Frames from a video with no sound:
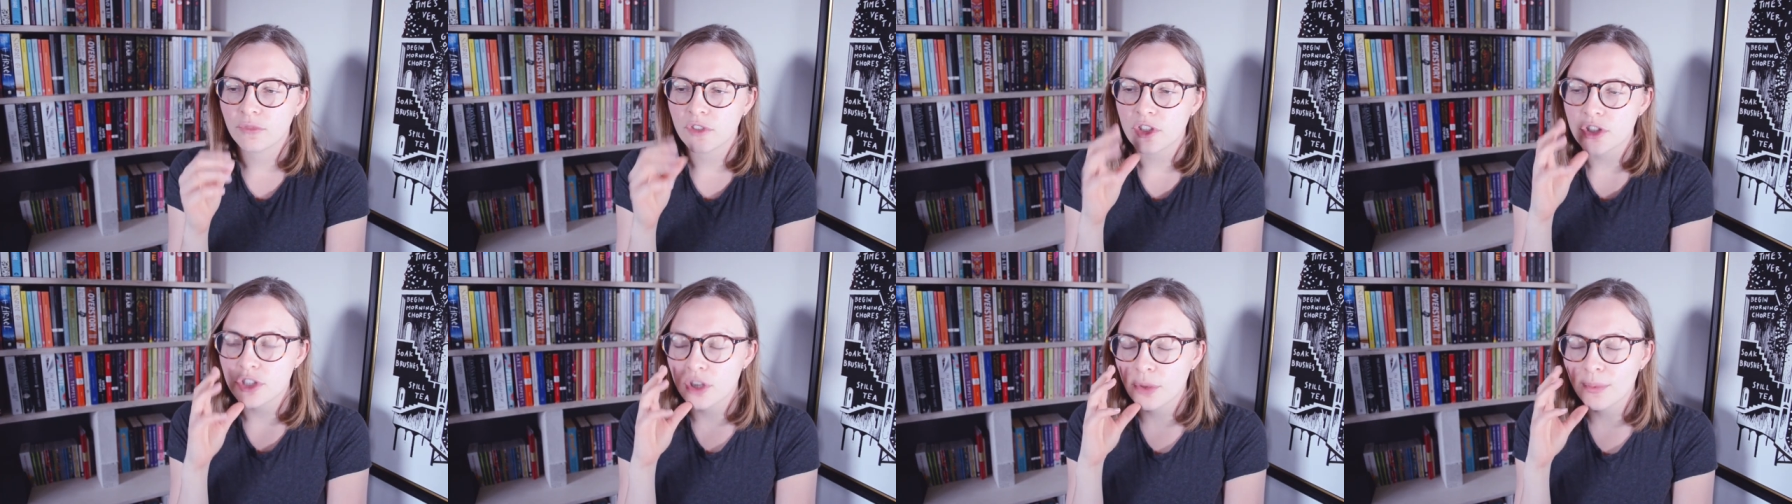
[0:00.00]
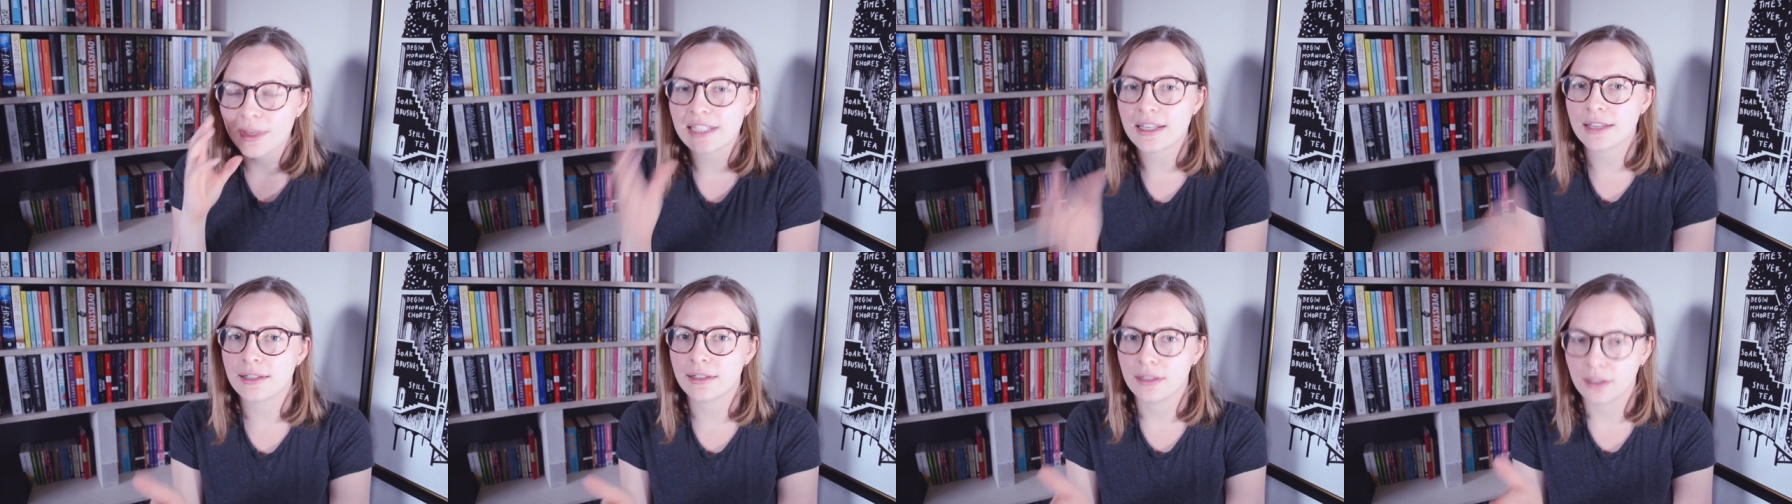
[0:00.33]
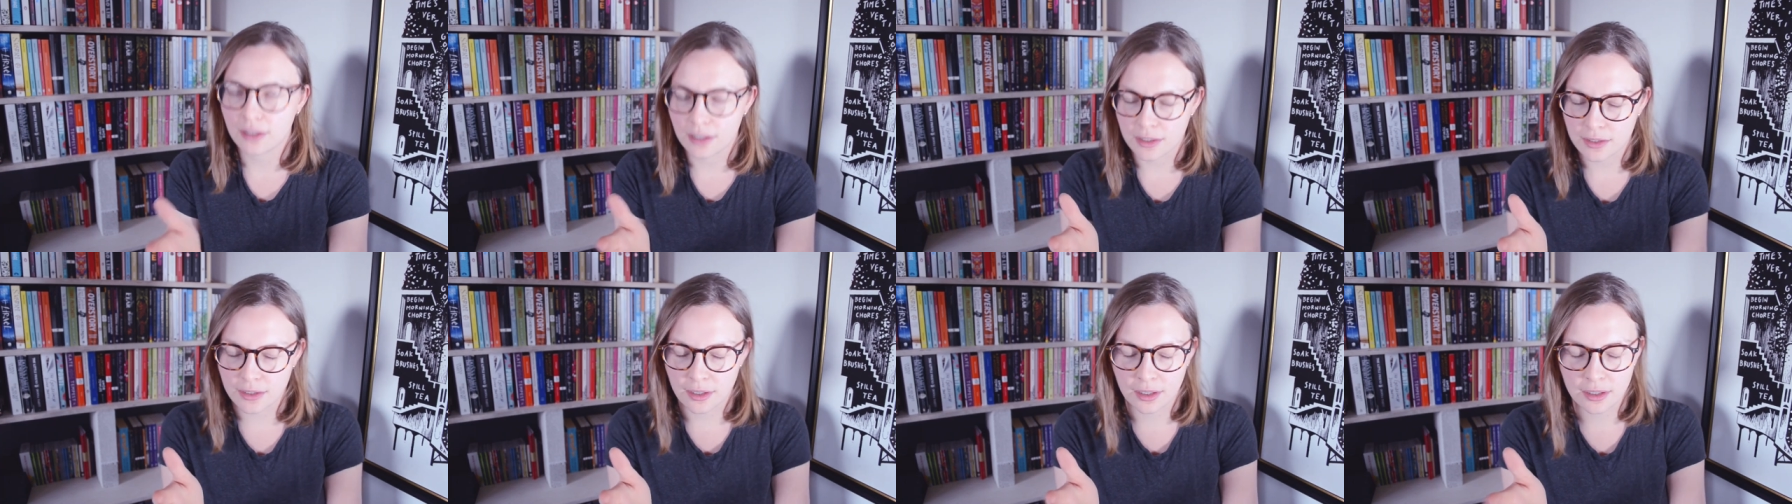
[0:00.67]
So it doesn't
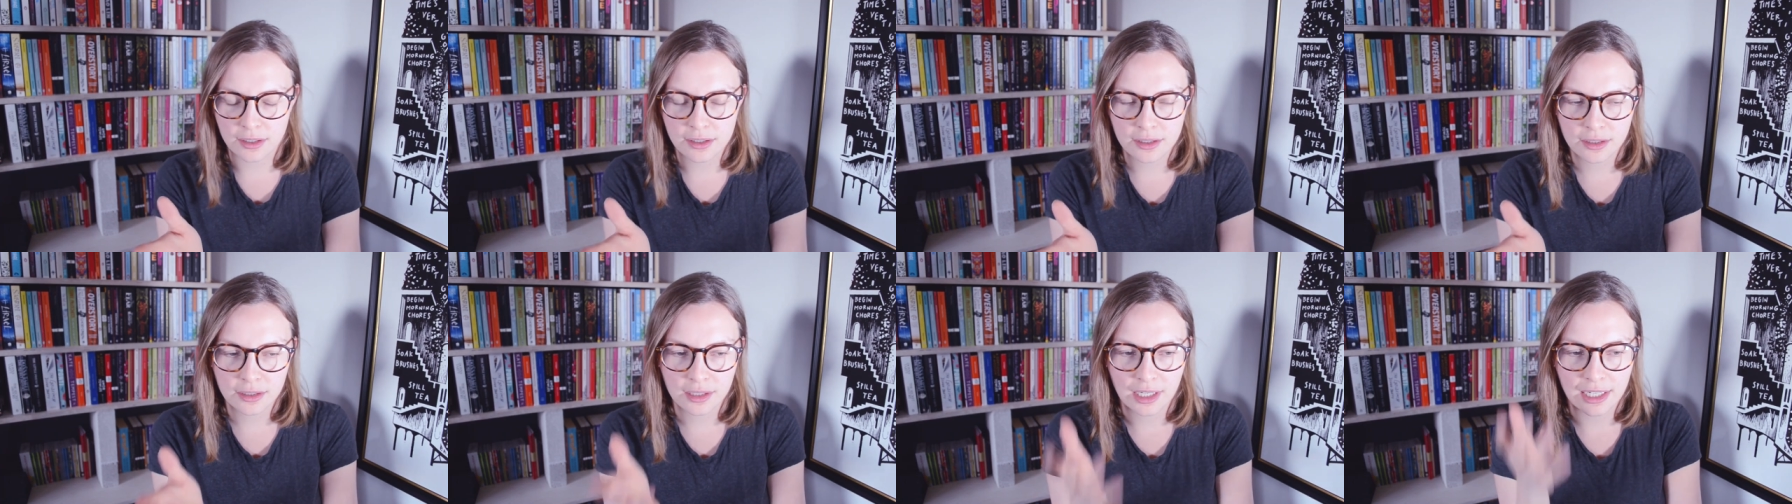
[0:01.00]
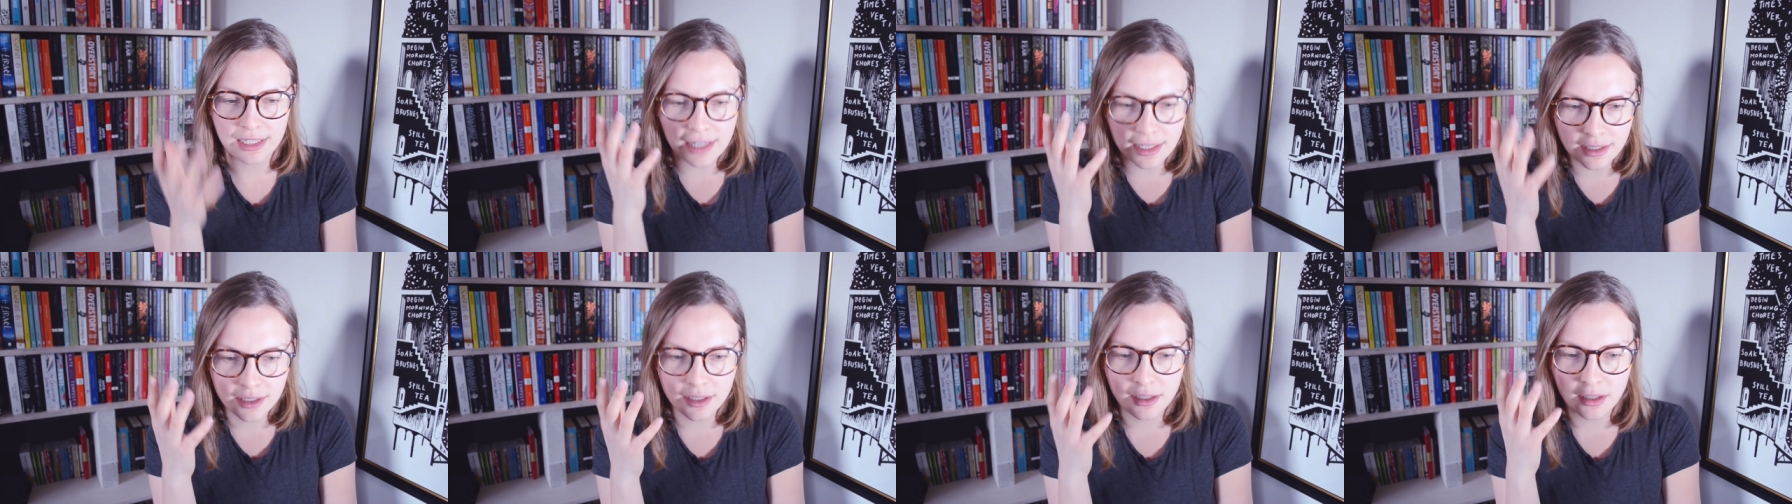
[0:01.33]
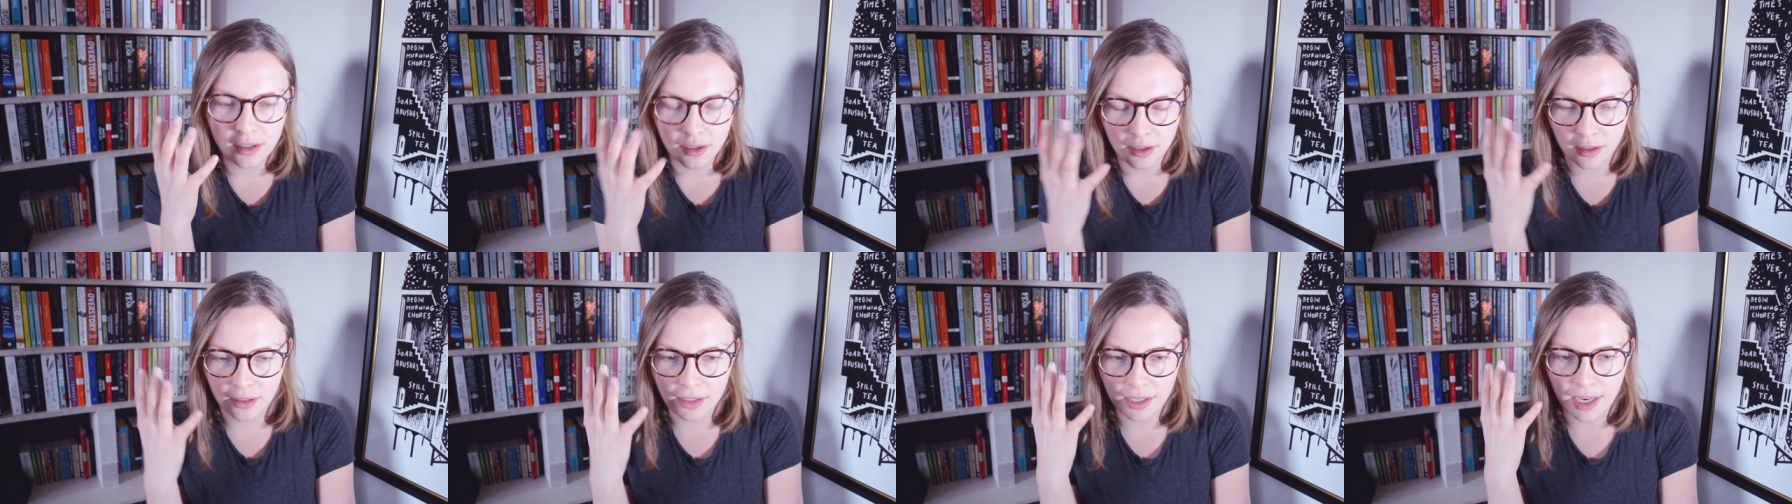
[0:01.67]
look as good. It doesn't
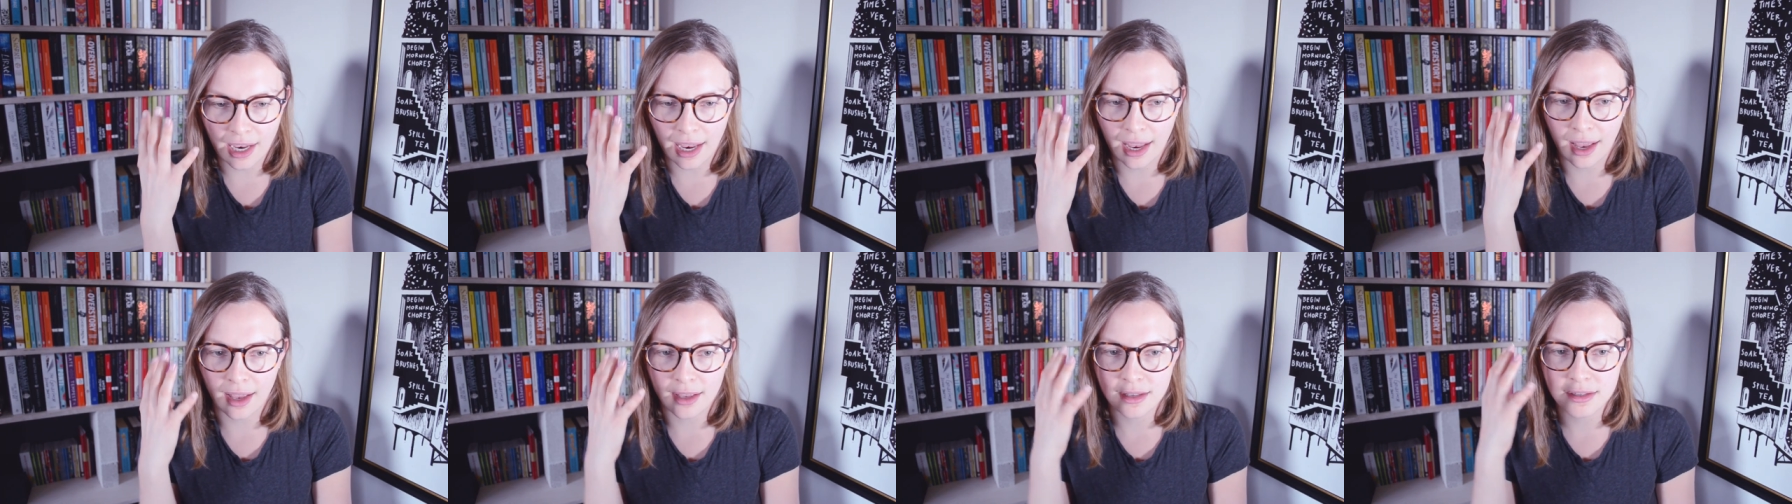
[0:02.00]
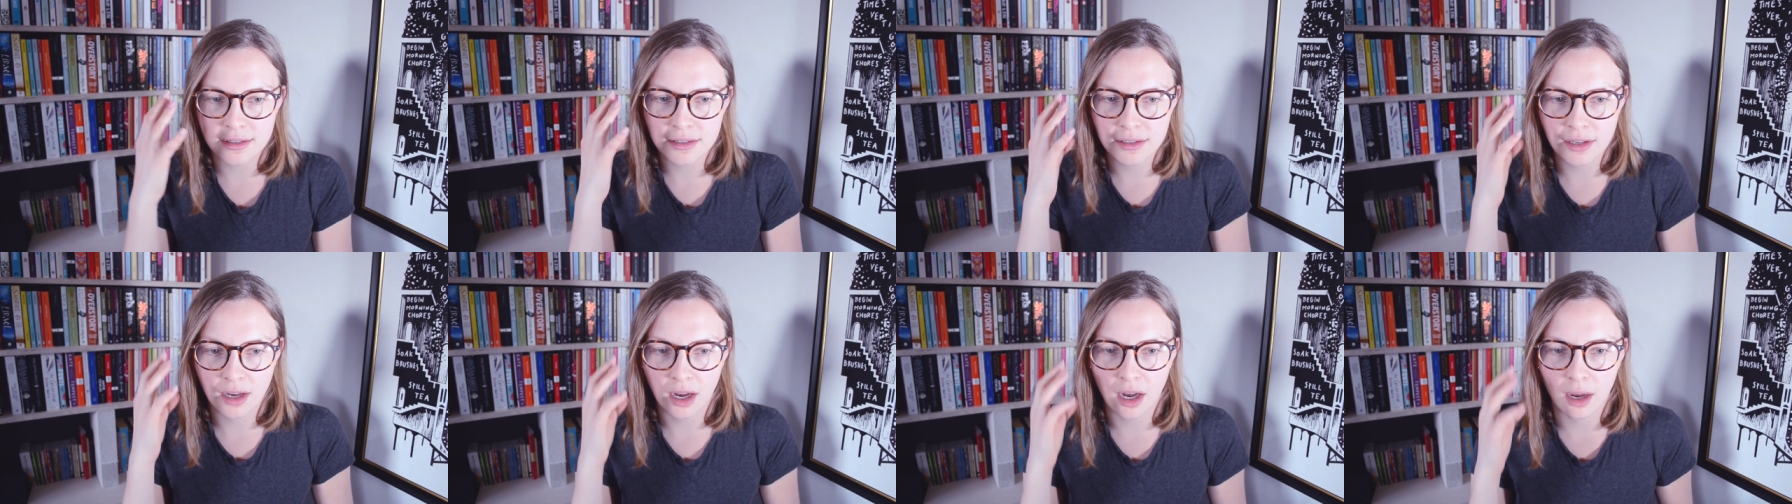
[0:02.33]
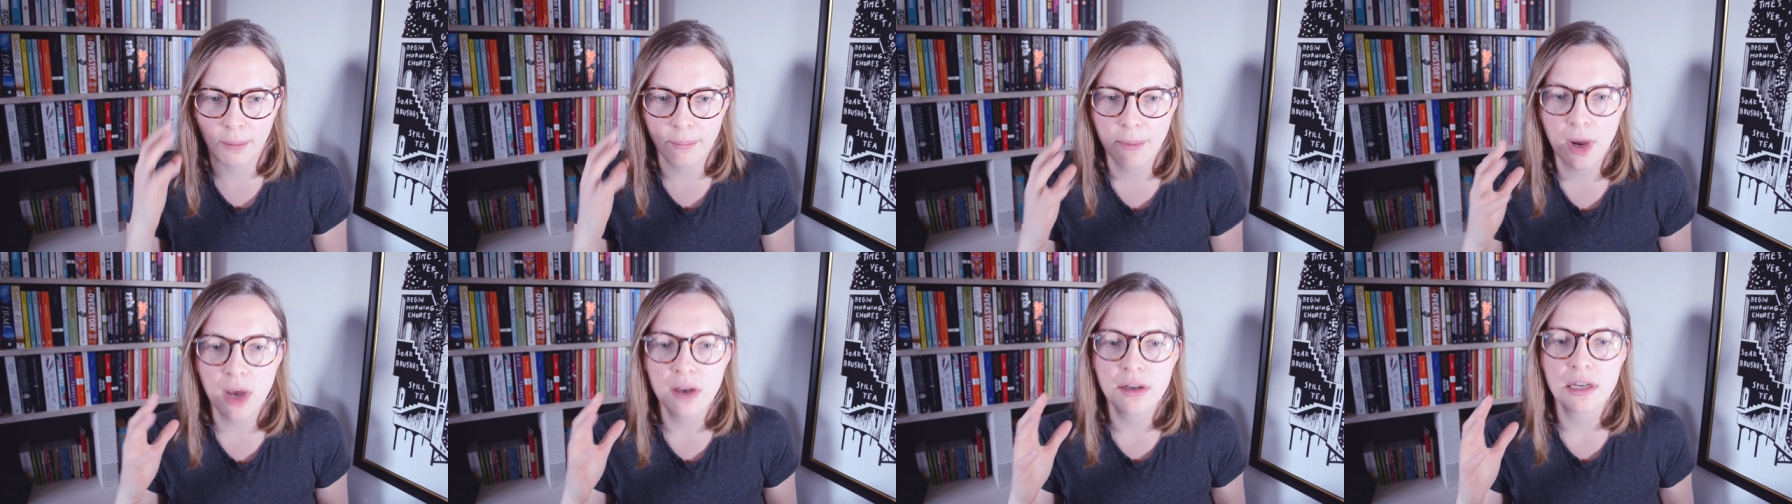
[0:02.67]
look as
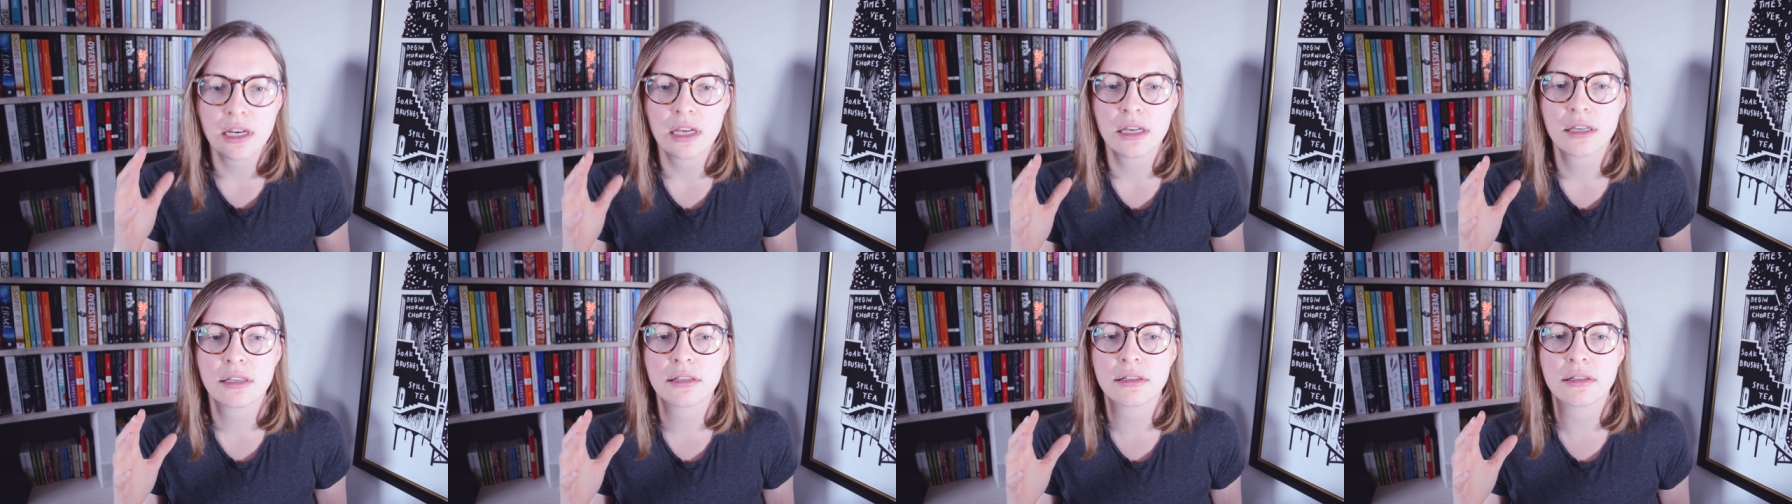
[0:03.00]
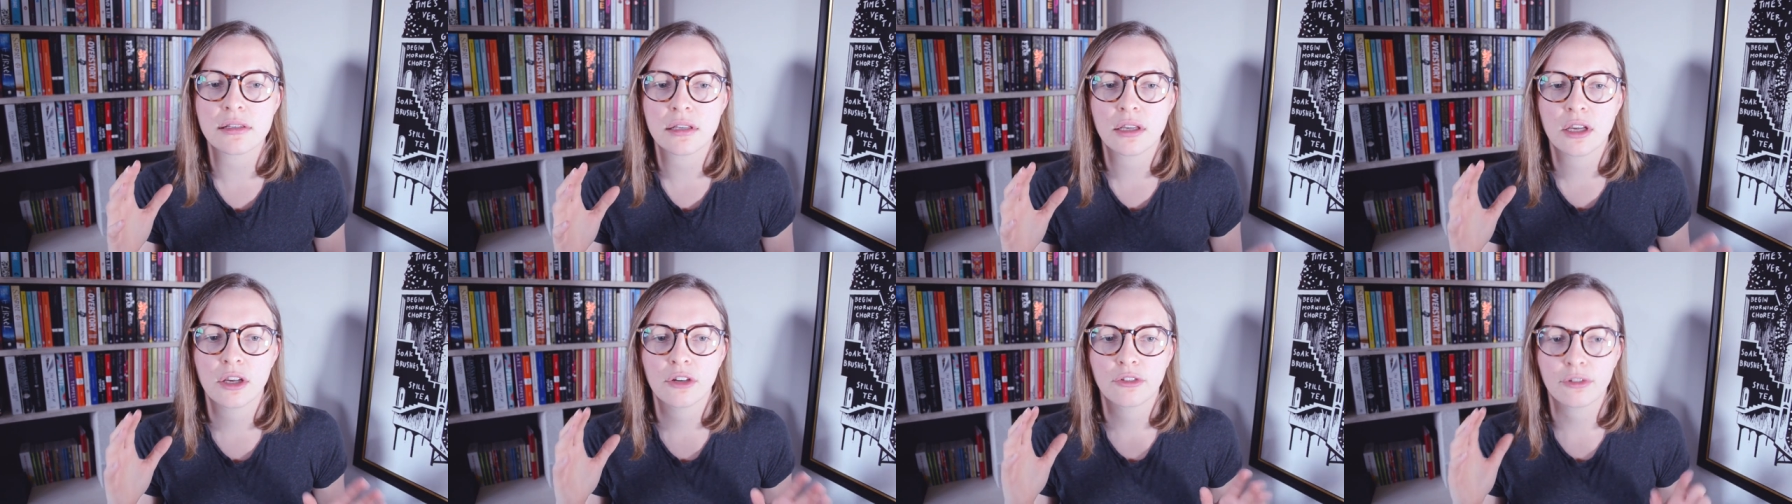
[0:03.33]
harmonious